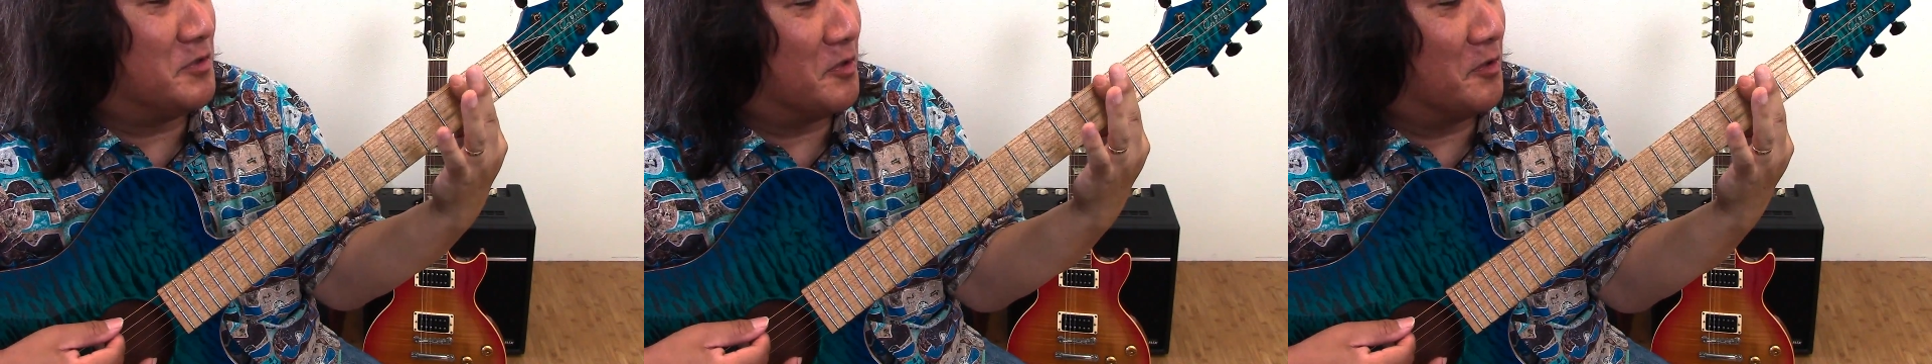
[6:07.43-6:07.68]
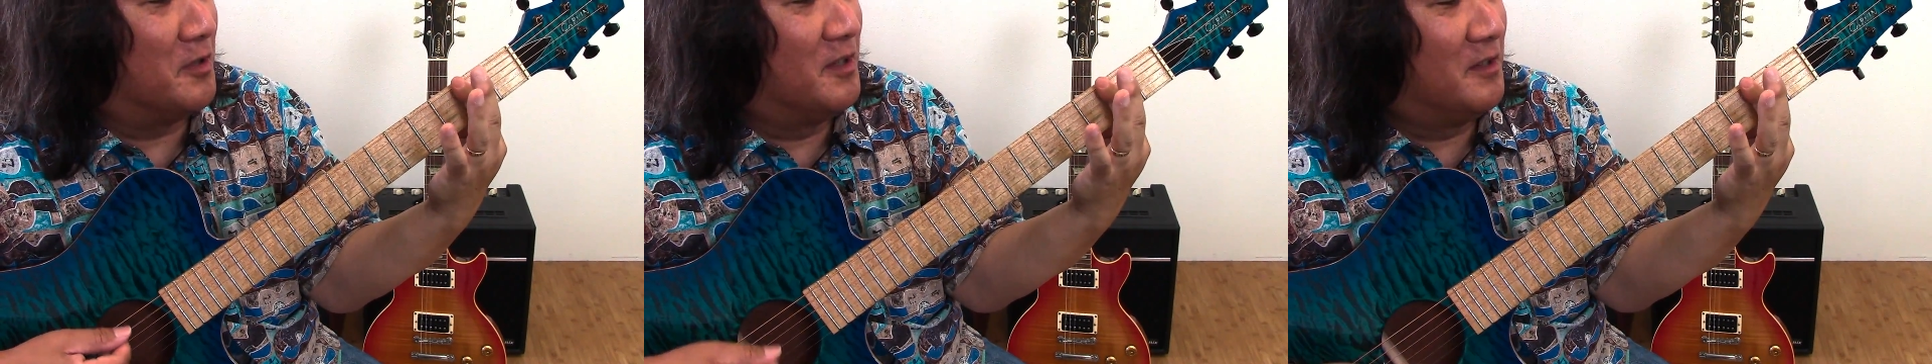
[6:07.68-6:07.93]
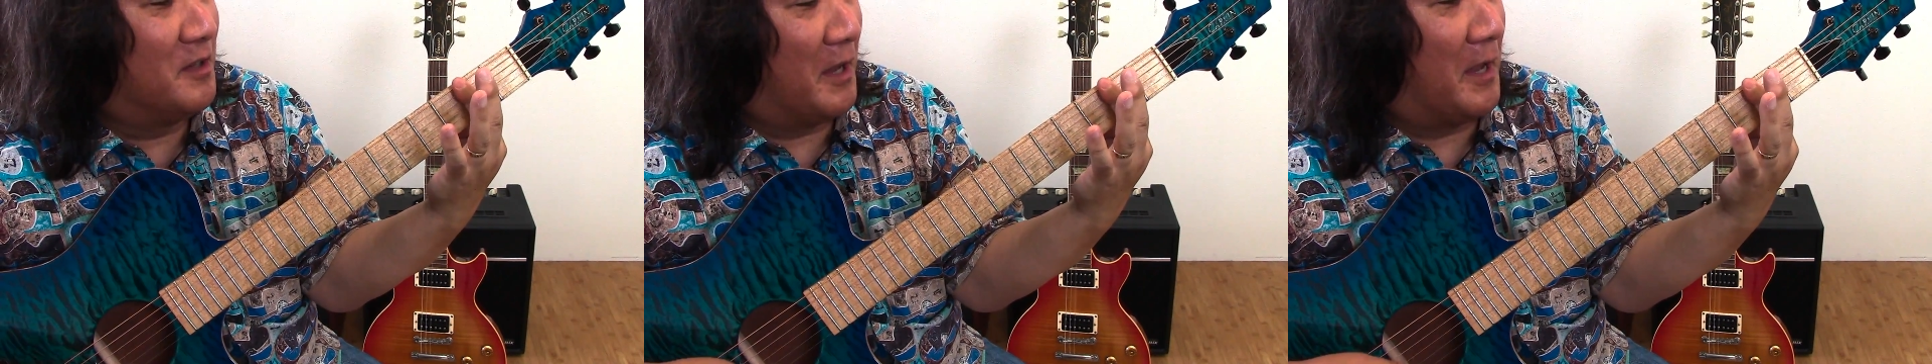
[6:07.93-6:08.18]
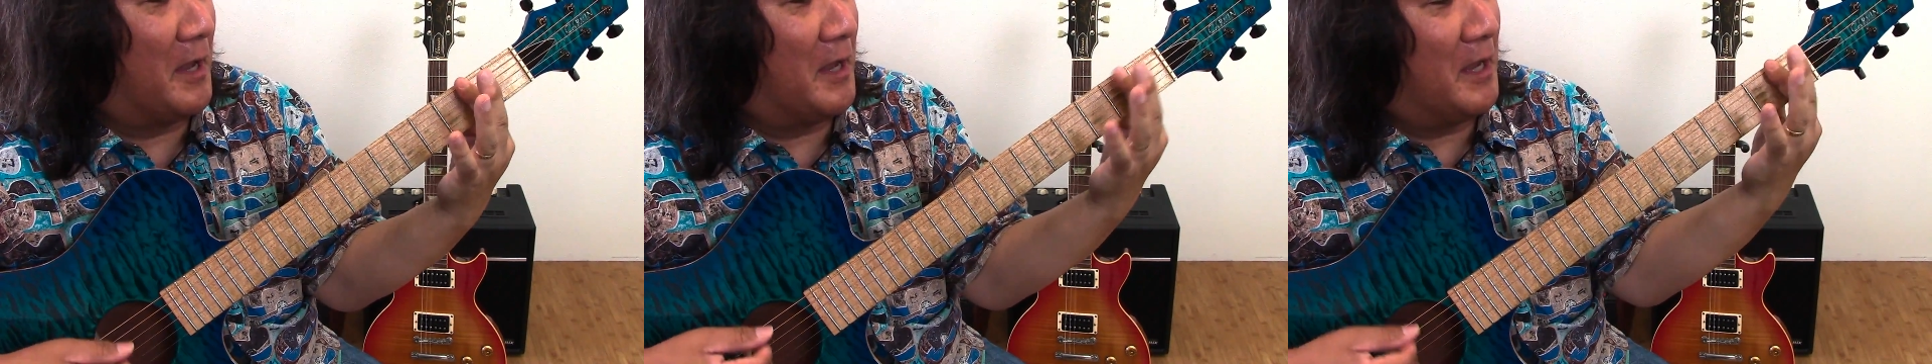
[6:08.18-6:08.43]
So
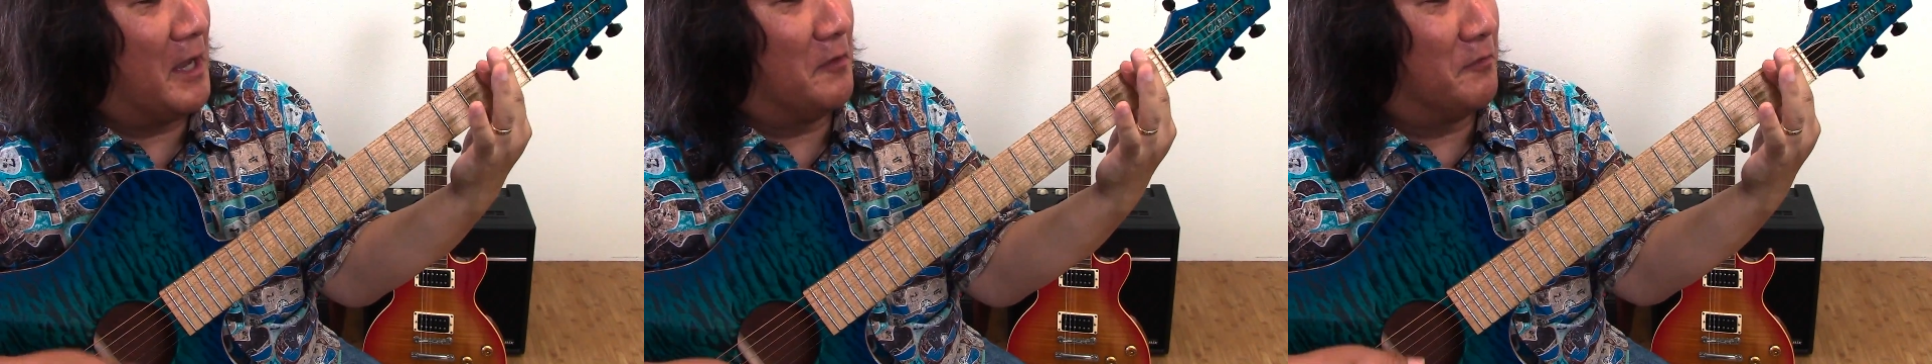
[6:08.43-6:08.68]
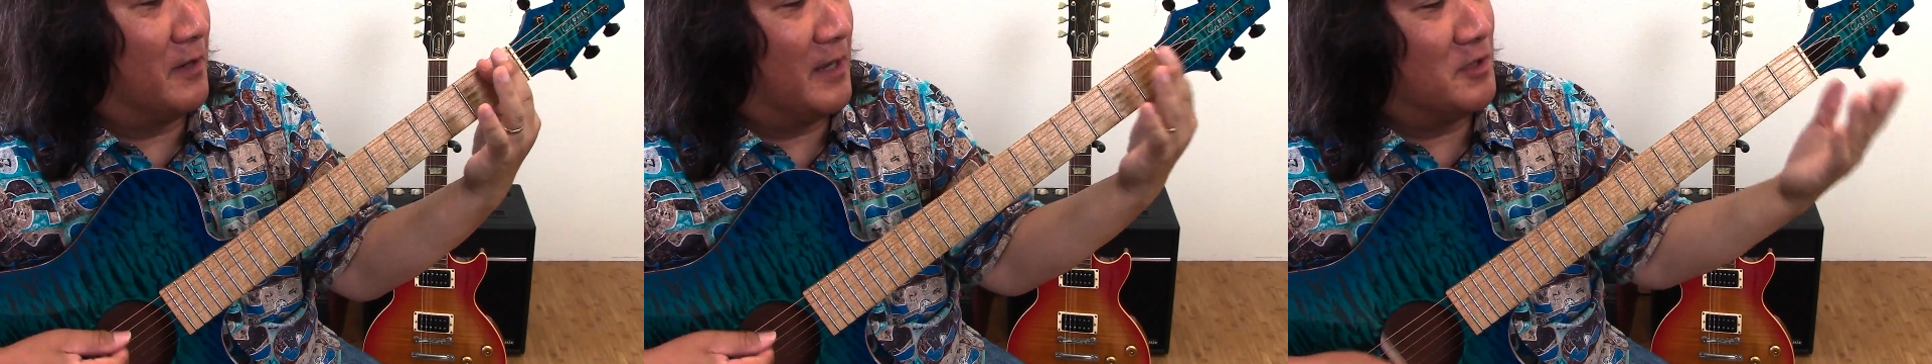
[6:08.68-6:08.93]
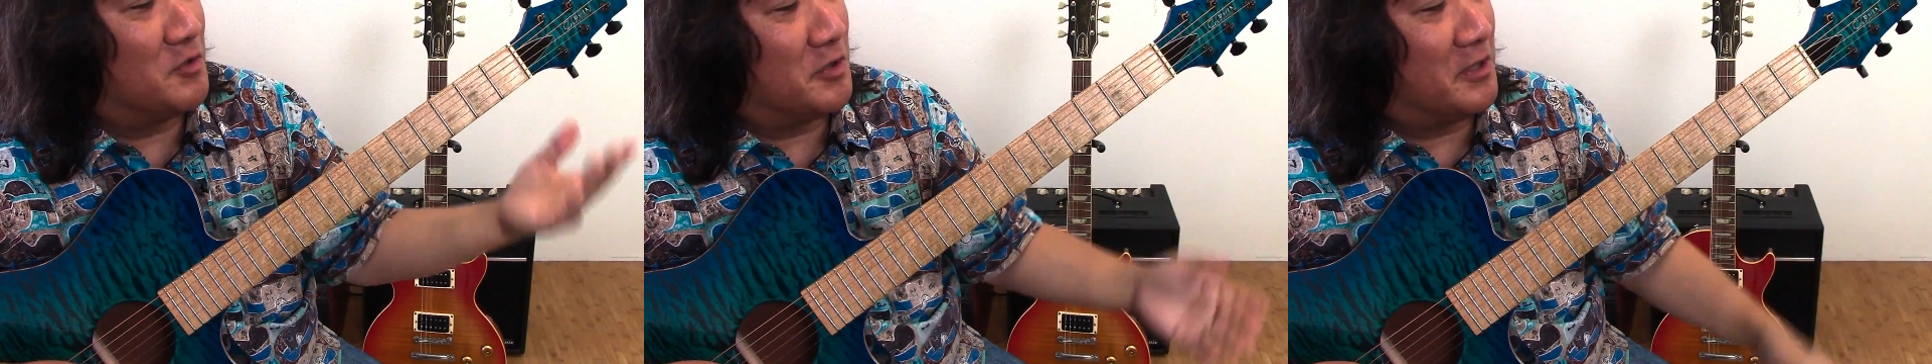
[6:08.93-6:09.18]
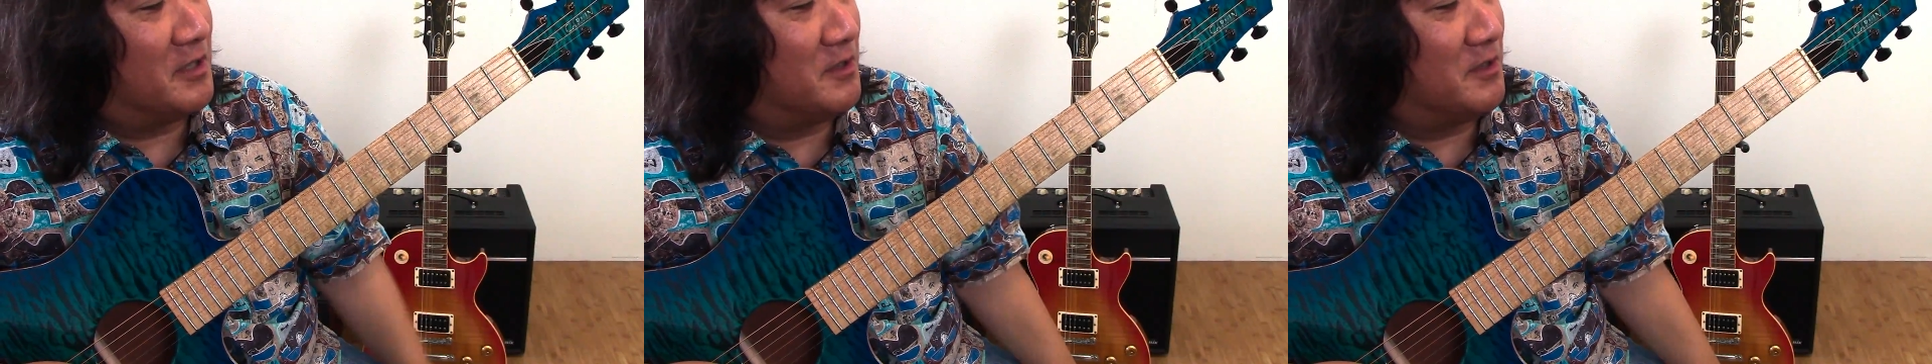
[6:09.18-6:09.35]
A, A flat, G.